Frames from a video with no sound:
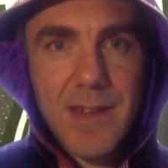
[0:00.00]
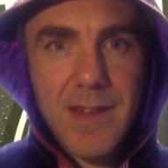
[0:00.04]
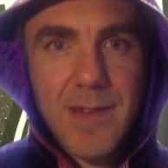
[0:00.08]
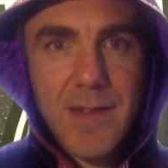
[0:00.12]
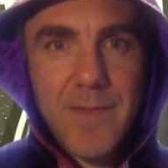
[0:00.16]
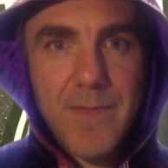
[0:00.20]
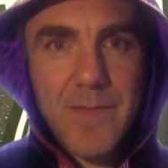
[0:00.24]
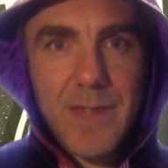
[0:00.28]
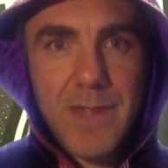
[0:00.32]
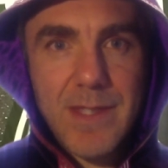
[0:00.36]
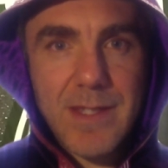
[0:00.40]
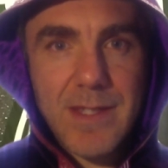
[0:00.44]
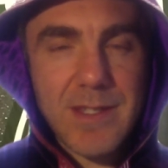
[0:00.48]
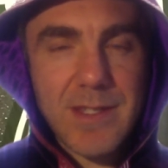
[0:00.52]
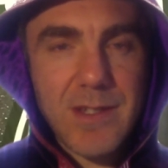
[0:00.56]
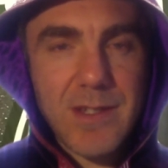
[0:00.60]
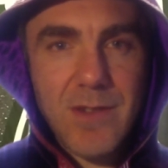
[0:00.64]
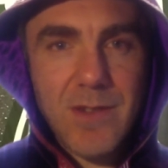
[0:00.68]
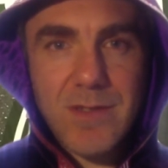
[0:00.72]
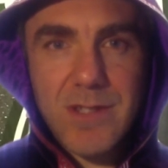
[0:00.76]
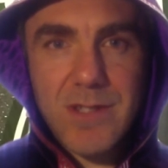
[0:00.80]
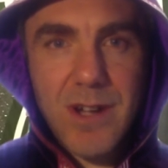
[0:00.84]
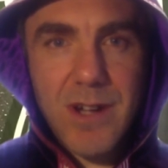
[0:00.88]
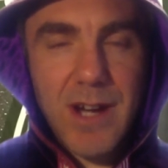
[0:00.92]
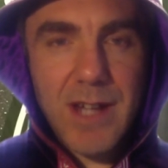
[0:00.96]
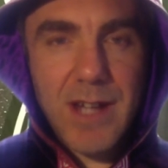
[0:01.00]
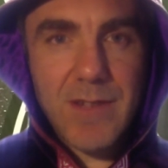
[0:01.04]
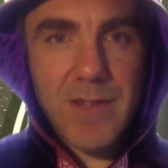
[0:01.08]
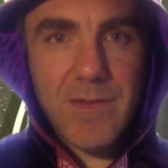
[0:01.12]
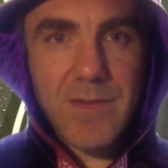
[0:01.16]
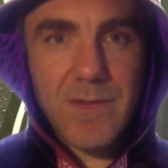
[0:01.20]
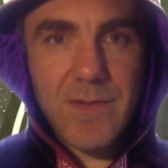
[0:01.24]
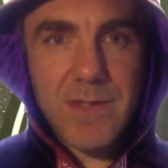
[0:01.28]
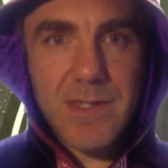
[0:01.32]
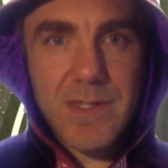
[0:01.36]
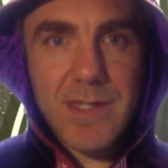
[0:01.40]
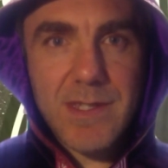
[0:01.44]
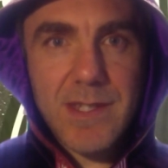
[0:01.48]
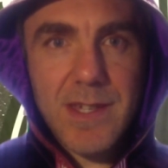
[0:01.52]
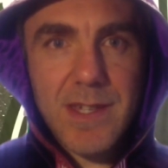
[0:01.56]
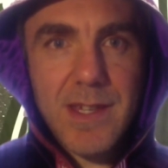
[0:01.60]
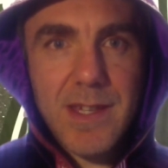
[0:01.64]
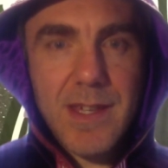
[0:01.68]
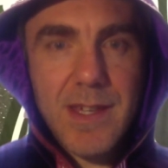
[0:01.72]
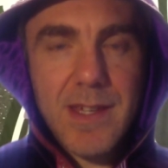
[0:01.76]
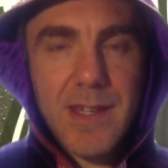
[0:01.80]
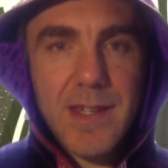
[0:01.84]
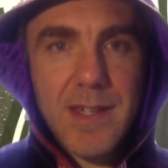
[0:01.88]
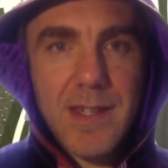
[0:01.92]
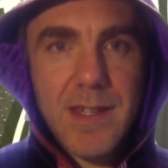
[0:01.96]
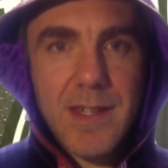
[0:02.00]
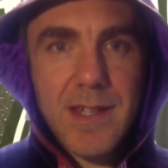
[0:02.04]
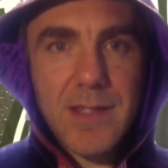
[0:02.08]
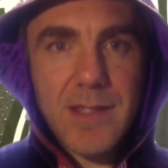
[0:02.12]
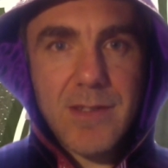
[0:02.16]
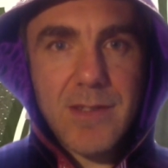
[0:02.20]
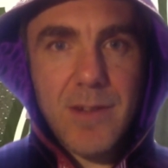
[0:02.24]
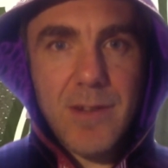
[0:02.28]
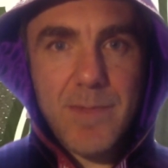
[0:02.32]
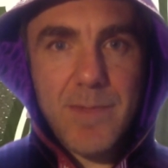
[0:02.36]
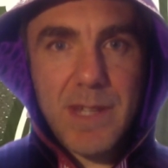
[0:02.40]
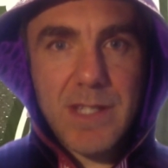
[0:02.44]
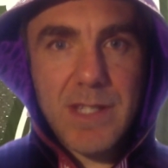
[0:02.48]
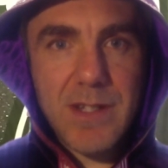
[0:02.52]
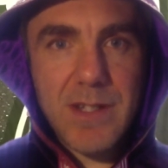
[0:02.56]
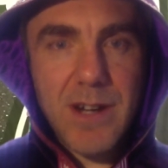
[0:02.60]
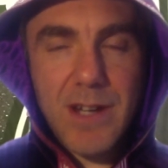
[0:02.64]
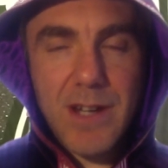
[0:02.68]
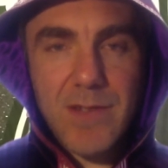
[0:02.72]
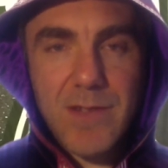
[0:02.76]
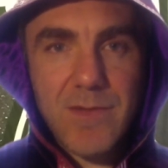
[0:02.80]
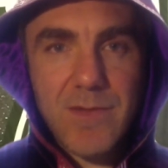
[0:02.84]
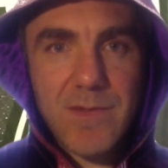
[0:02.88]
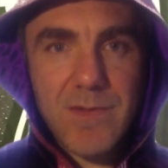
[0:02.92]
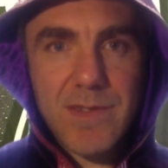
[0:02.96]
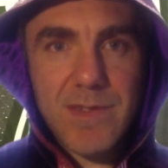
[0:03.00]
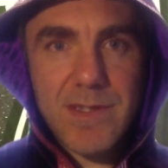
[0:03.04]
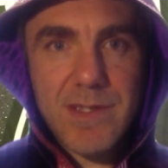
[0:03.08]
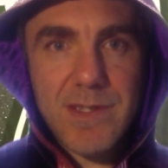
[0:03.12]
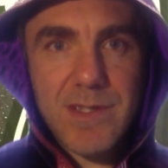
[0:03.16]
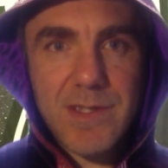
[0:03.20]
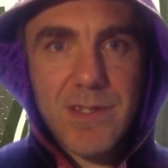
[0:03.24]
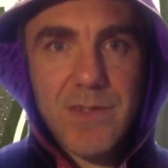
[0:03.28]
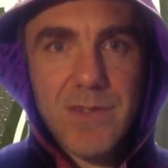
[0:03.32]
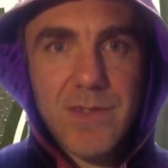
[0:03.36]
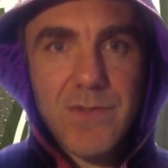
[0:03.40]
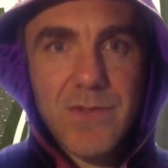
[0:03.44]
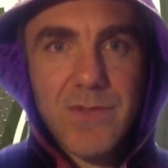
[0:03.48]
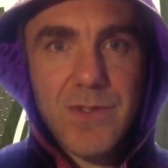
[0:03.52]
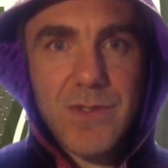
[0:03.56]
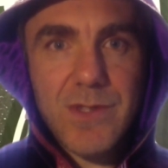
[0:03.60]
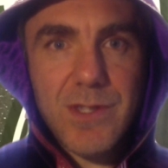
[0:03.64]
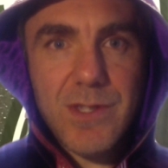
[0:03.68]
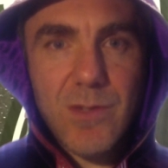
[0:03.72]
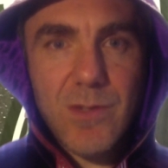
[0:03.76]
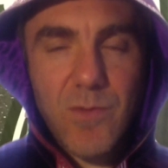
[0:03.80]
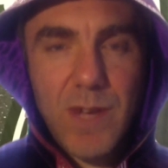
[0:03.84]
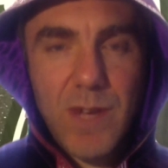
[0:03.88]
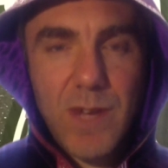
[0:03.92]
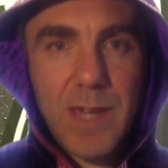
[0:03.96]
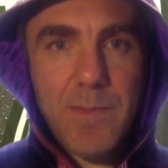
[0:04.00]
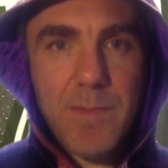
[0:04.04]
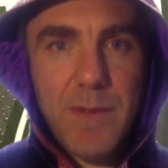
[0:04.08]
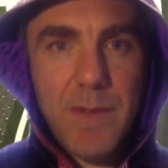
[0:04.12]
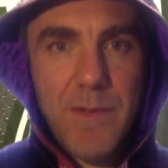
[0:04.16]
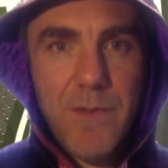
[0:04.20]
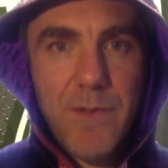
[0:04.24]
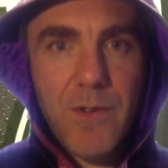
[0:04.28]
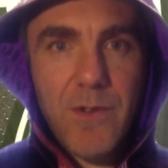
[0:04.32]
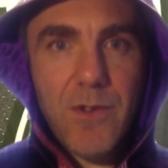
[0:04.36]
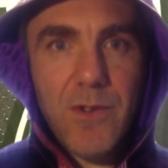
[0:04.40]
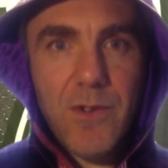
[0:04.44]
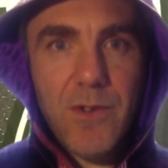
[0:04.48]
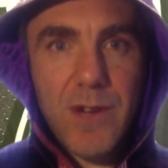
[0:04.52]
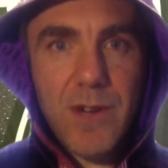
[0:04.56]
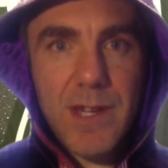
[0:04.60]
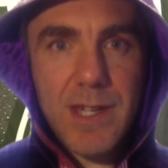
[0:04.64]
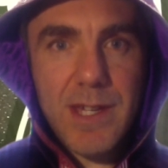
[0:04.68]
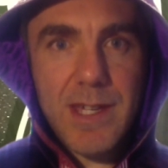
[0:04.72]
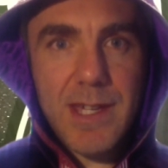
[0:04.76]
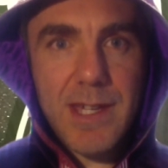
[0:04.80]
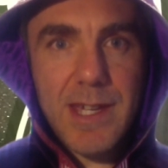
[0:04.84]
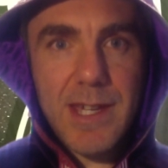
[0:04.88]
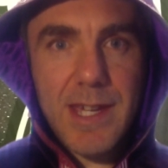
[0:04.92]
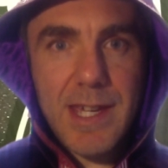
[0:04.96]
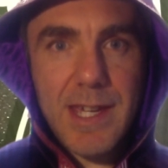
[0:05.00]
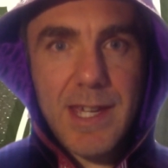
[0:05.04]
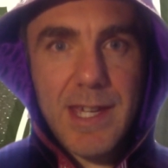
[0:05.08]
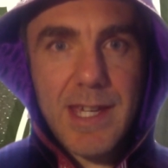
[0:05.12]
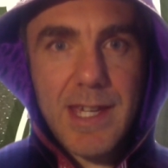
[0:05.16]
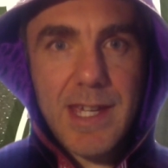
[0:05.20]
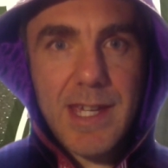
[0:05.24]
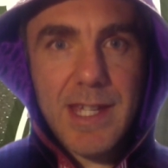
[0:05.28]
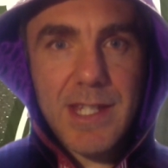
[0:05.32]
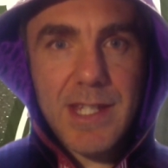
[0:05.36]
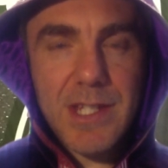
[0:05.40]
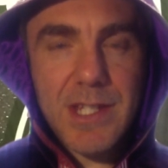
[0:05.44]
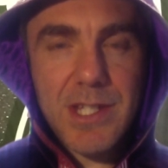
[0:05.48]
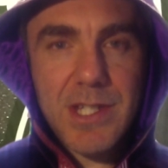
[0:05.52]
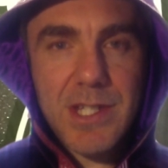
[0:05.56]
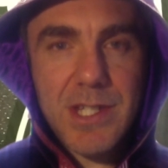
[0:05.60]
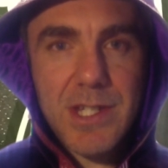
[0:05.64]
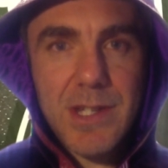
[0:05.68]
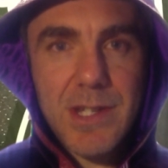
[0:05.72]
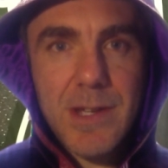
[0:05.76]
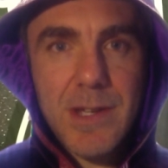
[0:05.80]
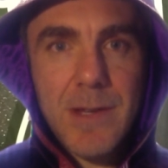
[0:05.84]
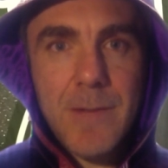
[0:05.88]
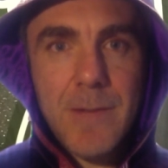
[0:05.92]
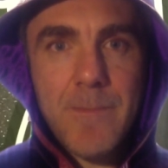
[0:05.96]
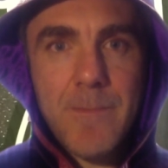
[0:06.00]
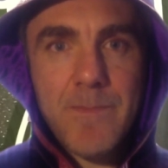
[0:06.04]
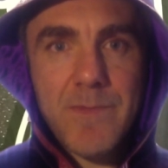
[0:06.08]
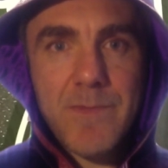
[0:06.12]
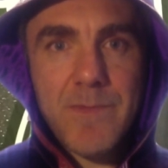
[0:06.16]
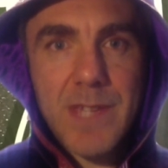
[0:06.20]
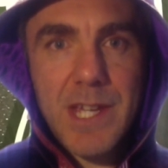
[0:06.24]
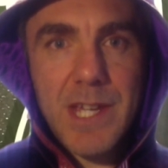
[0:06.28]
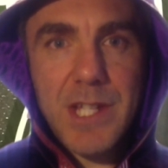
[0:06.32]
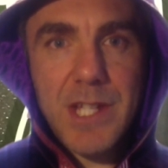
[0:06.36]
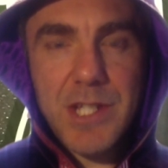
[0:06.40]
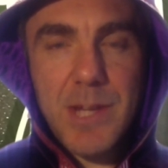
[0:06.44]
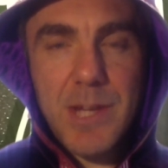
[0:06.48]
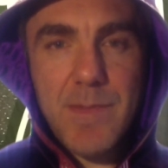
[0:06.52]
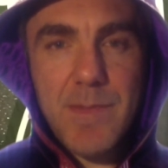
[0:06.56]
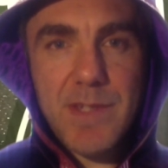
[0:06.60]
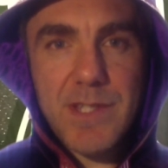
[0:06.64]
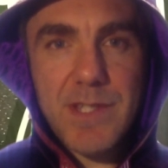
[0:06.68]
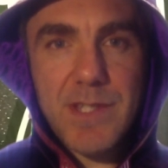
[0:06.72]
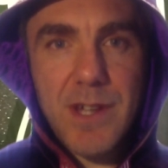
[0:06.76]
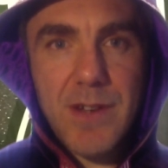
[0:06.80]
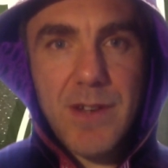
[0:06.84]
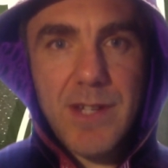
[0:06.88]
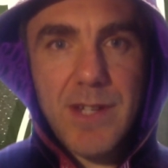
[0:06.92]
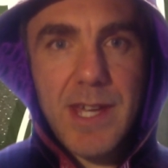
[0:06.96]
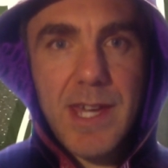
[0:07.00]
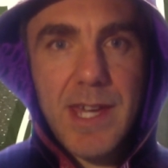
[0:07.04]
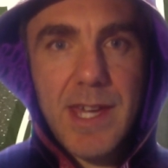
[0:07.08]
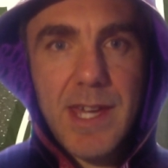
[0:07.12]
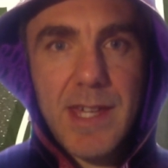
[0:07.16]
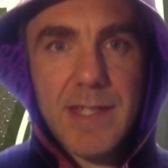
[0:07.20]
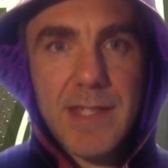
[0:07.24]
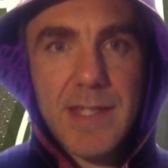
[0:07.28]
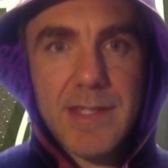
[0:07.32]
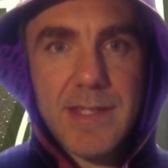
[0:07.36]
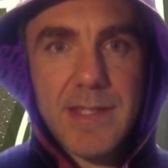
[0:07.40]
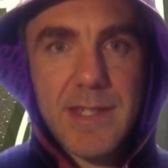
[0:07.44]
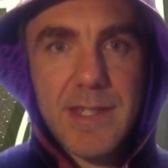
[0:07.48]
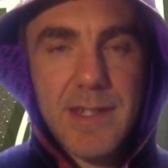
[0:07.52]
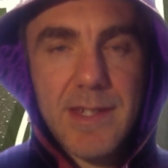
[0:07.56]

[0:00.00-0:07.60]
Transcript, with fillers: and the song titles and topic titles the week before each each episode airs.